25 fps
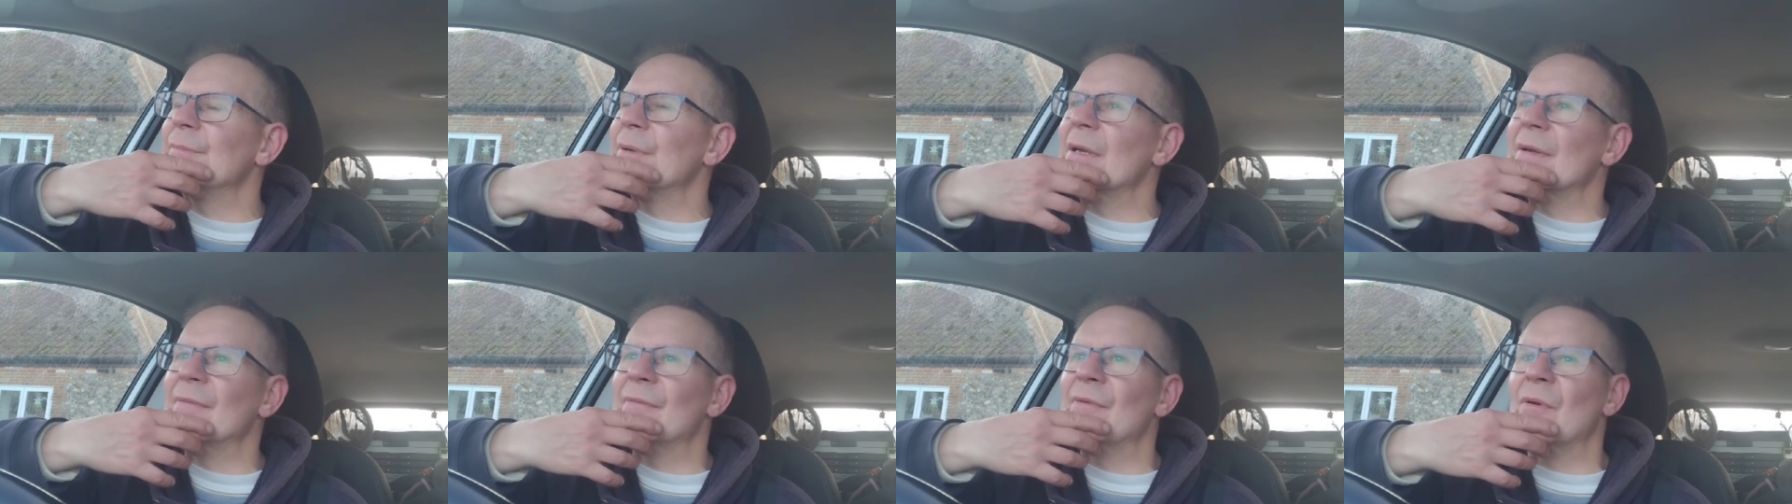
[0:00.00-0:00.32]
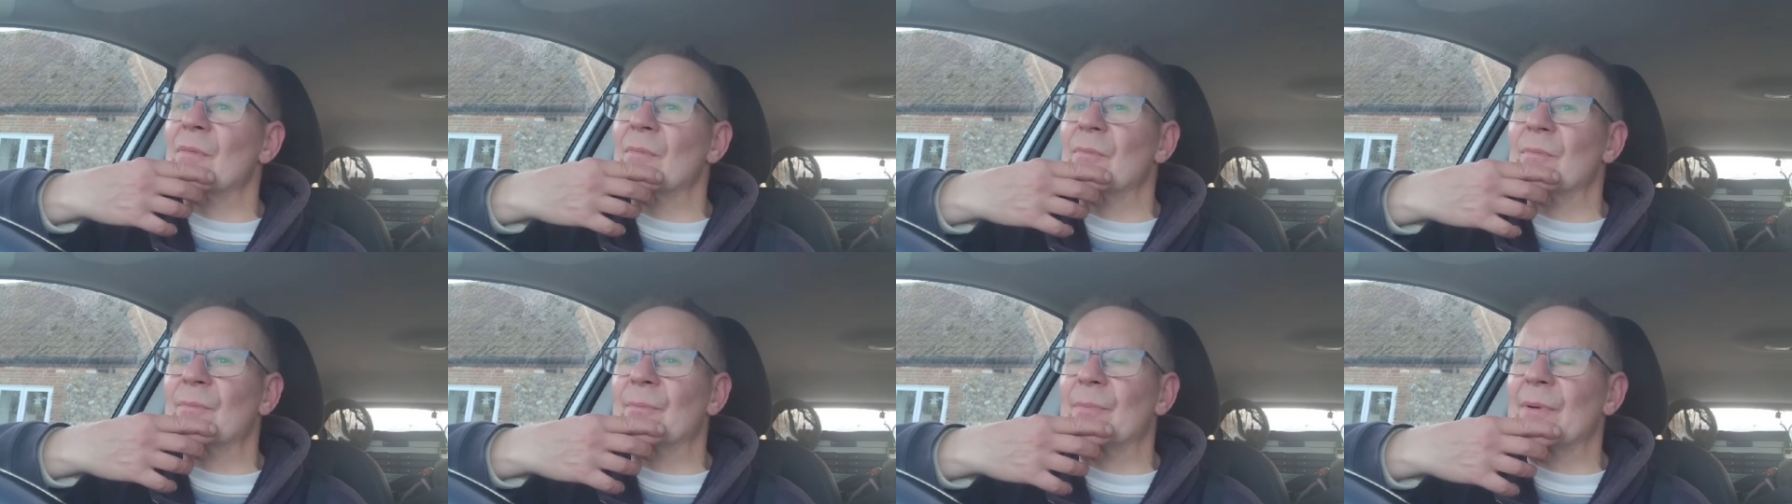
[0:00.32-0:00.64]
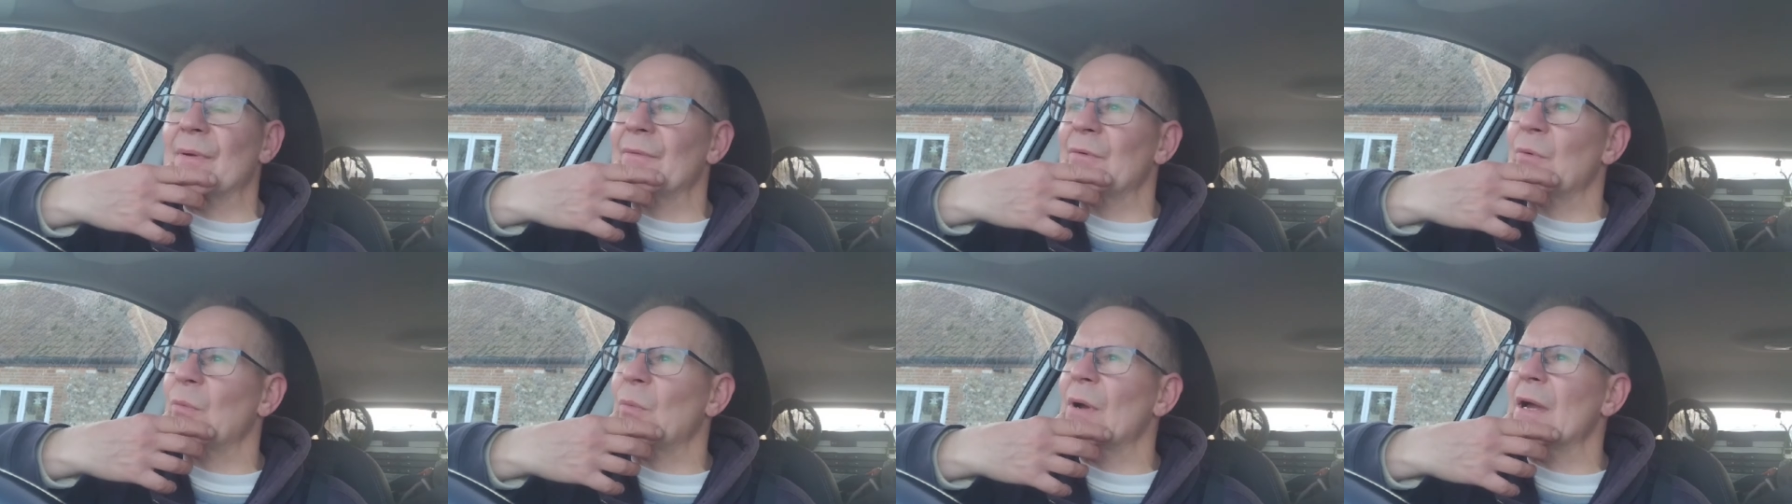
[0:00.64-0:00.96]
bit of a
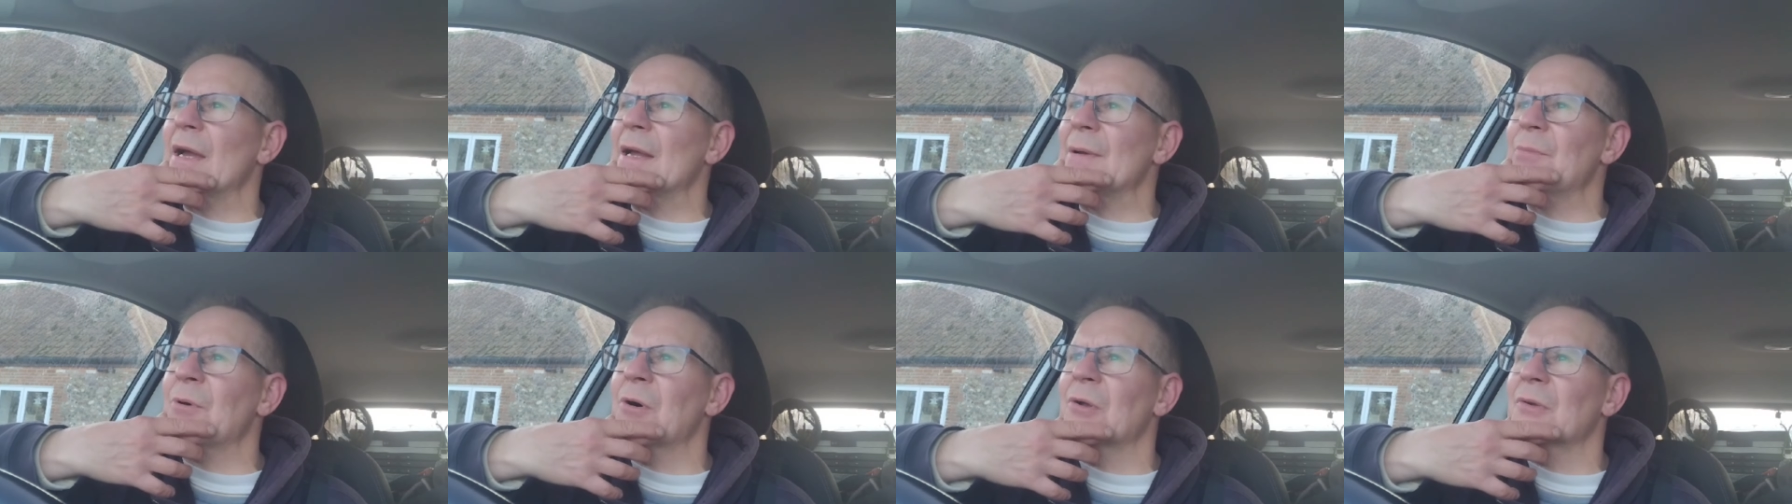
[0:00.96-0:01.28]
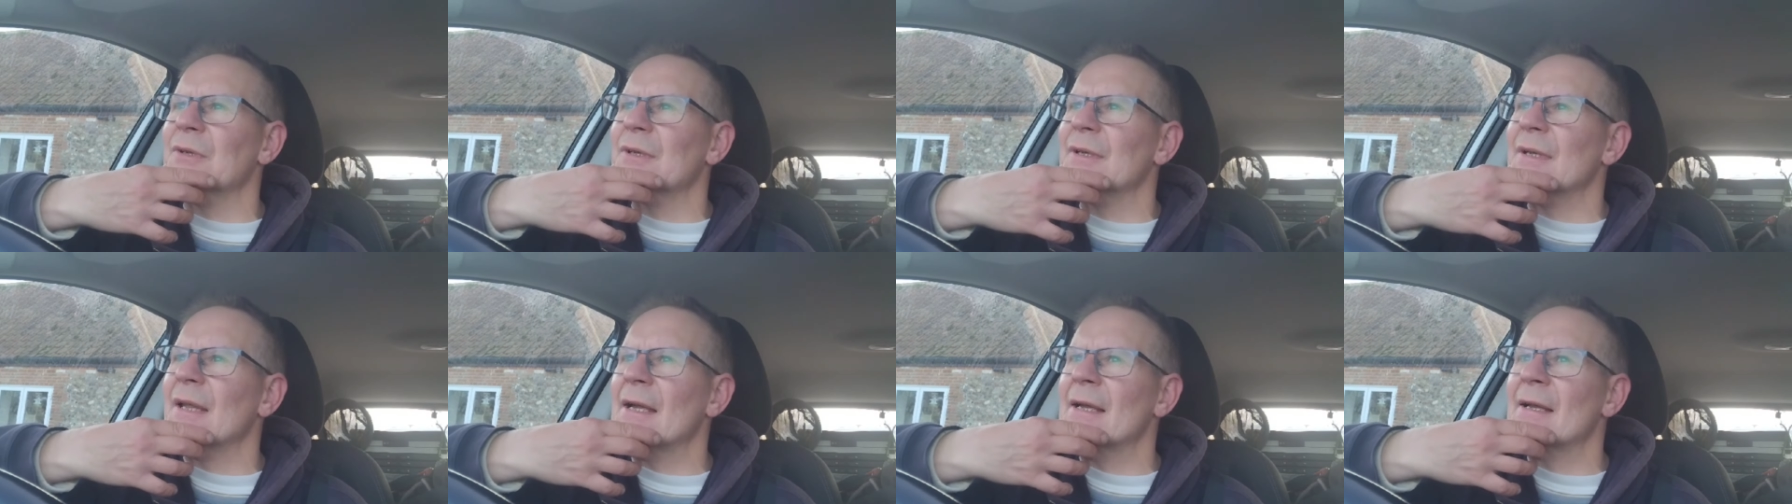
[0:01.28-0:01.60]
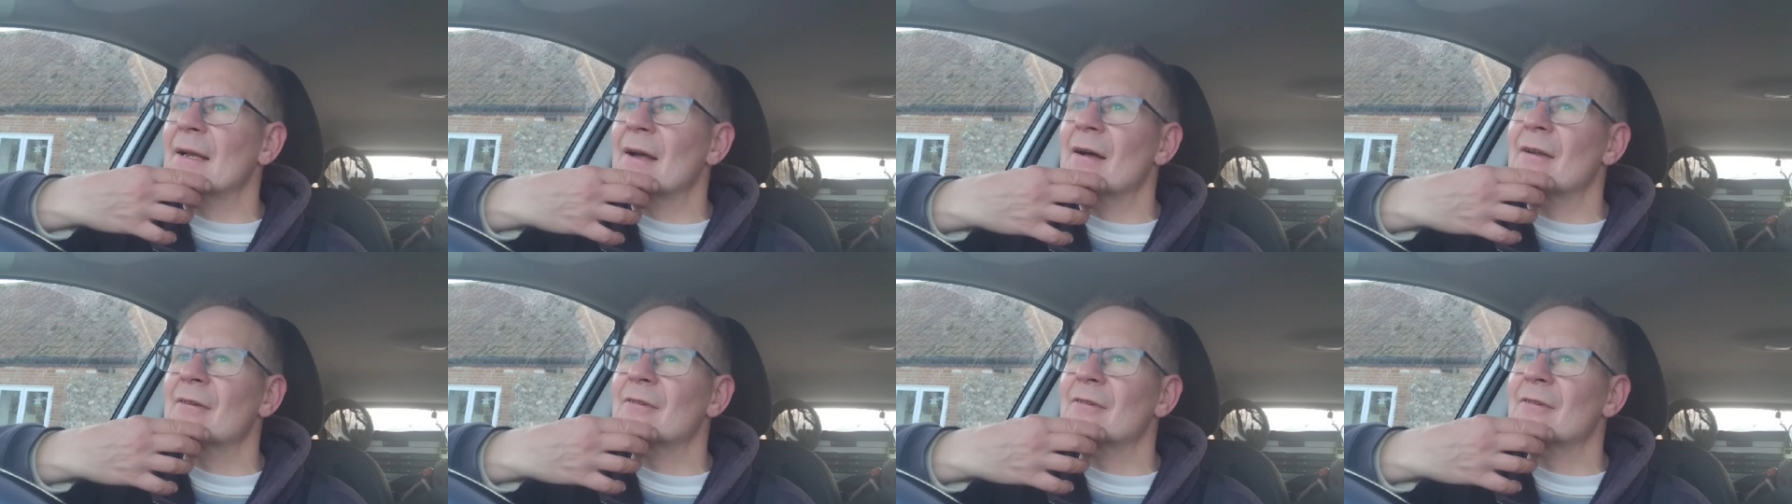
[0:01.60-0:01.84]
weird one today.